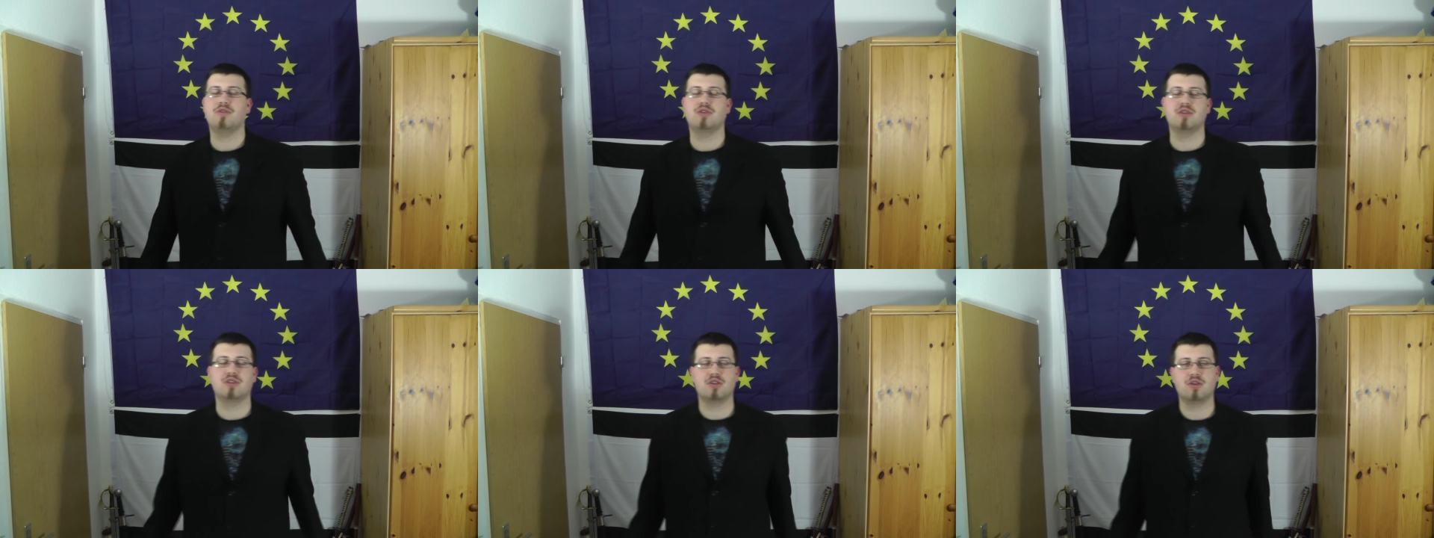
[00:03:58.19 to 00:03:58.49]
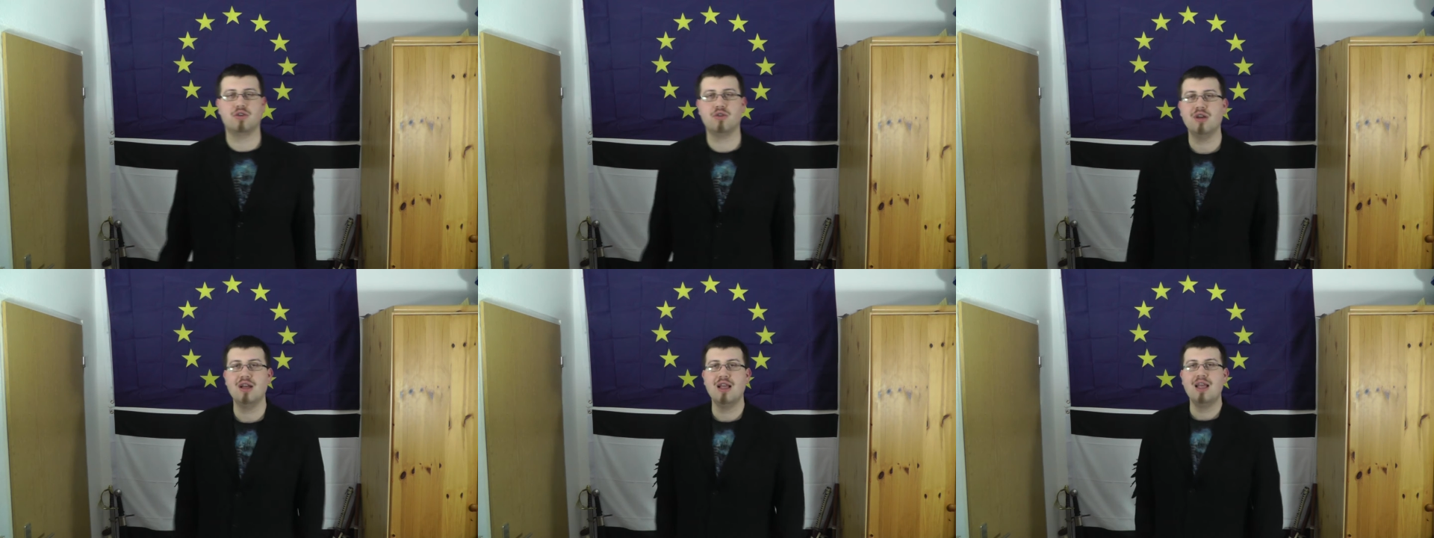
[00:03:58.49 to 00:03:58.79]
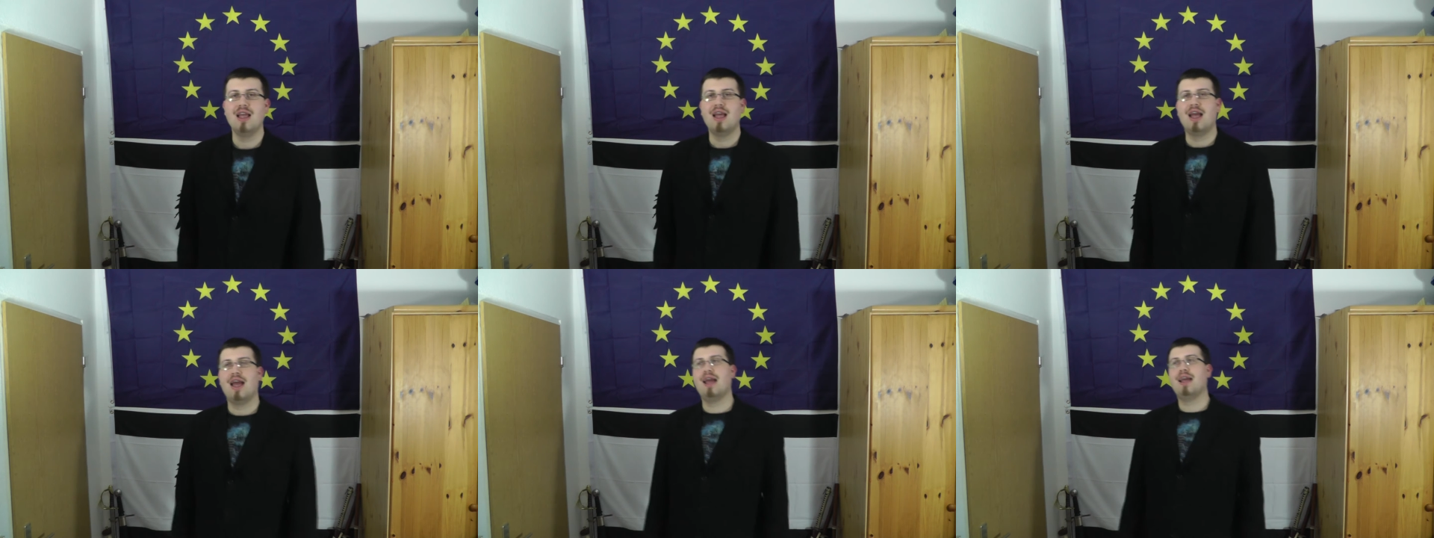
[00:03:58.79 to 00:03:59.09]
or so,
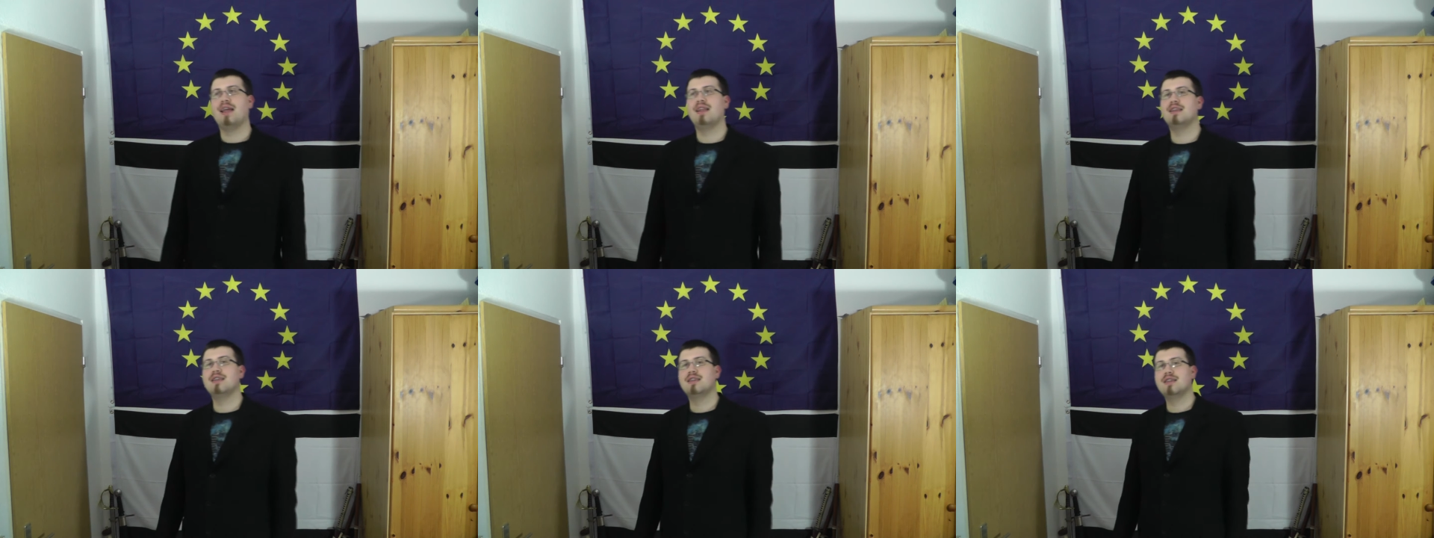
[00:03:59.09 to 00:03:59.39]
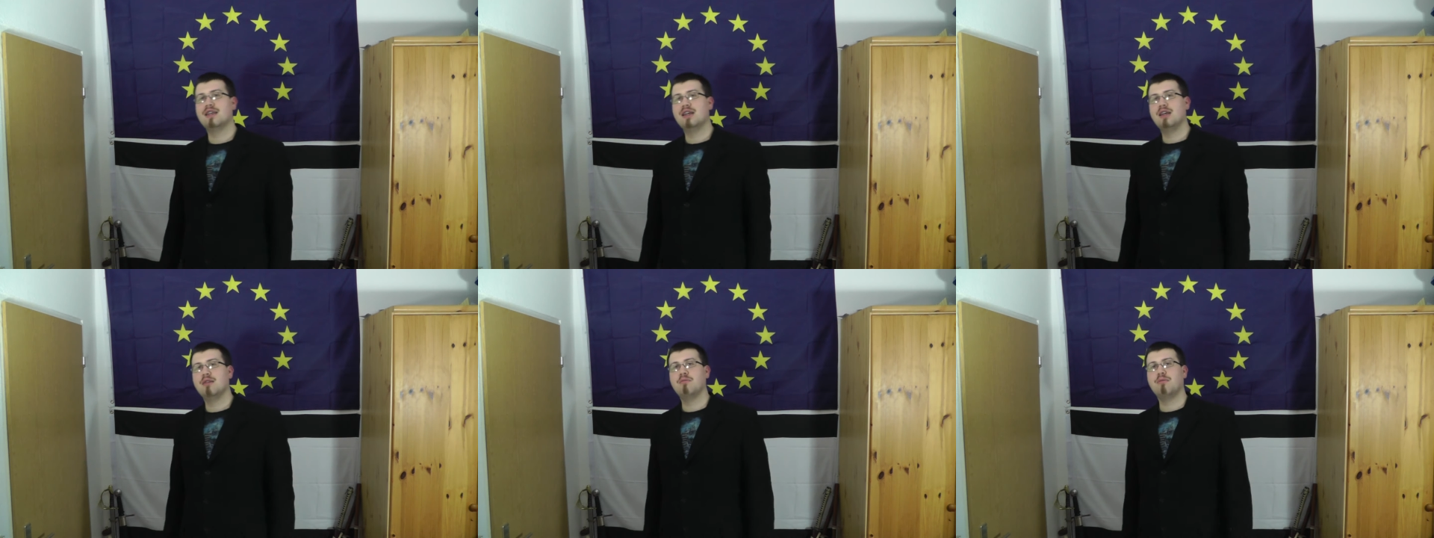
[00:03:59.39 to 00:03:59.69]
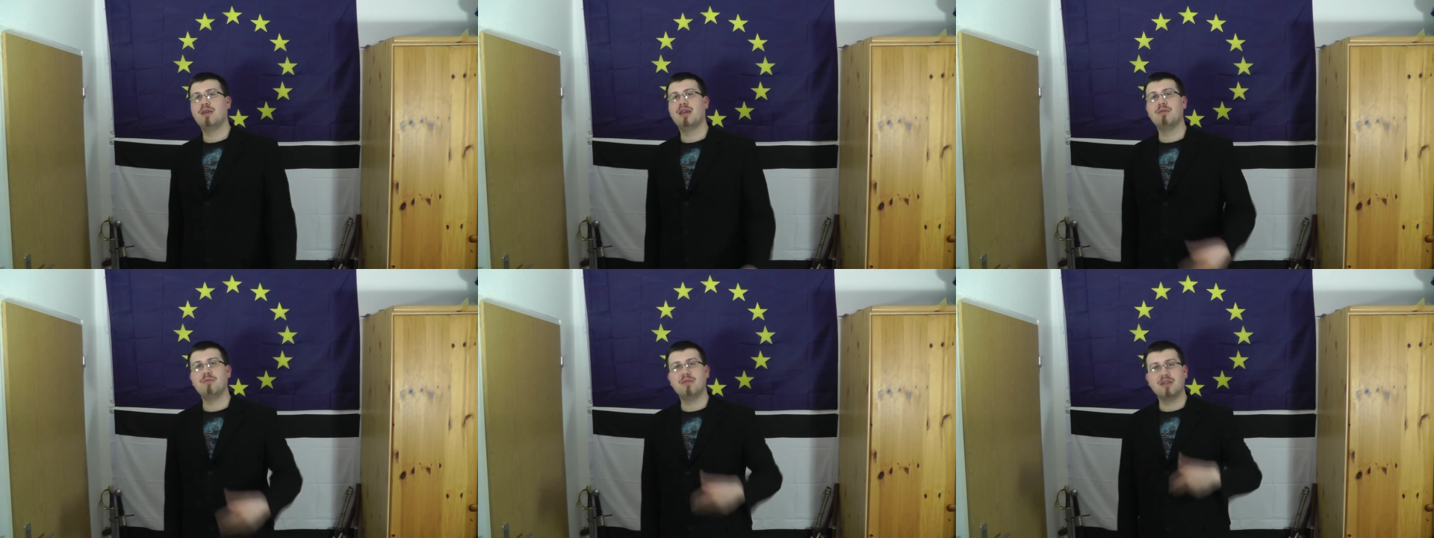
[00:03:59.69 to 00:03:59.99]
and
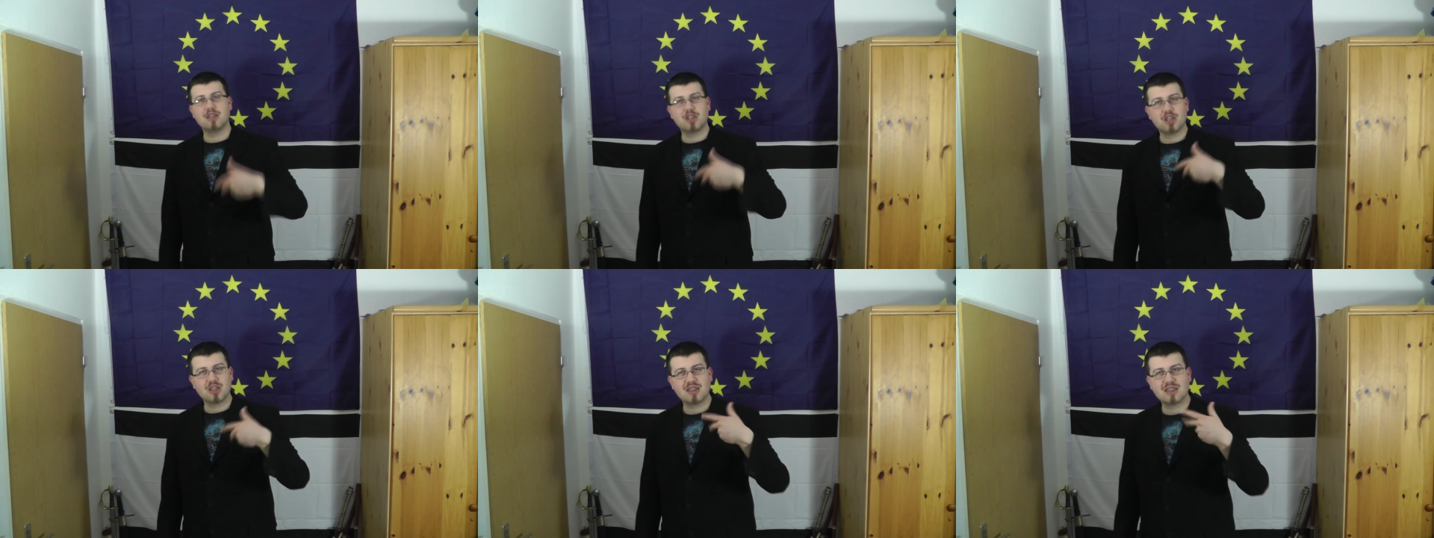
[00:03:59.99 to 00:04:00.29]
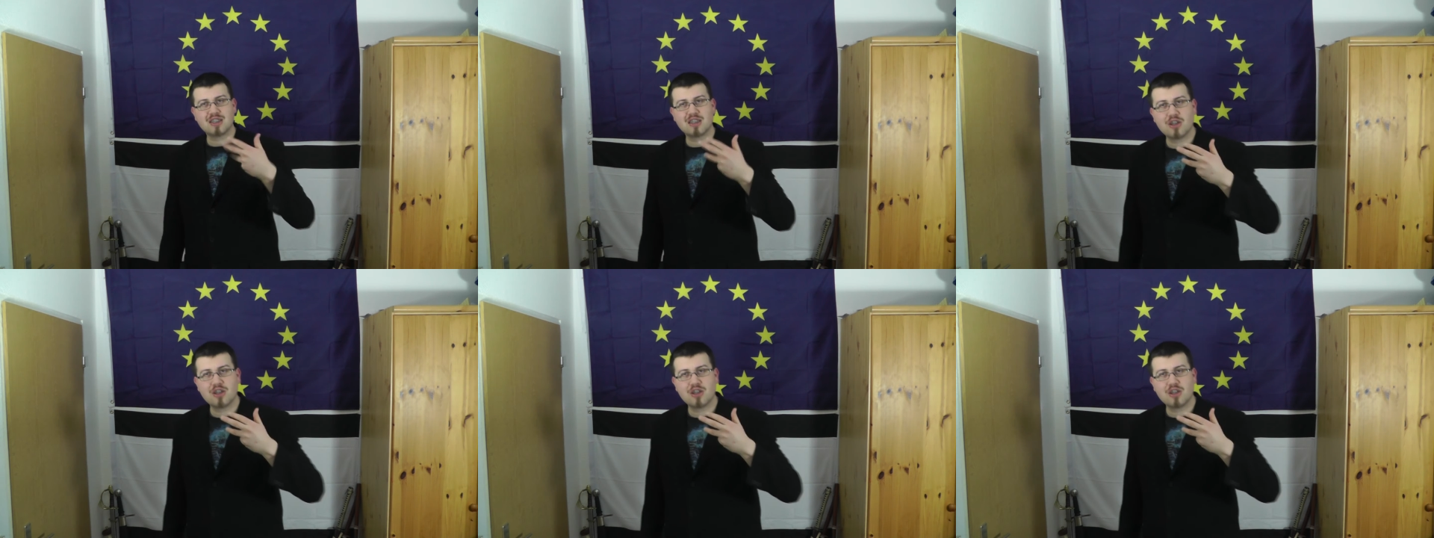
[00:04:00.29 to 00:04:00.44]
maybe just